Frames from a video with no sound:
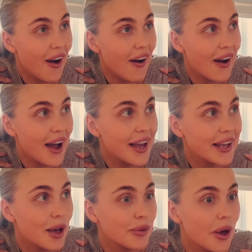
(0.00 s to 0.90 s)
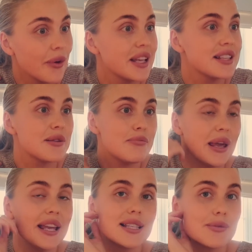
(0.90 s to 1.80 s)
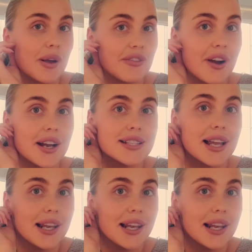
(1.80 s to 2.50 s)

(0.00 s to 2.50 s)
I am going to meet my friend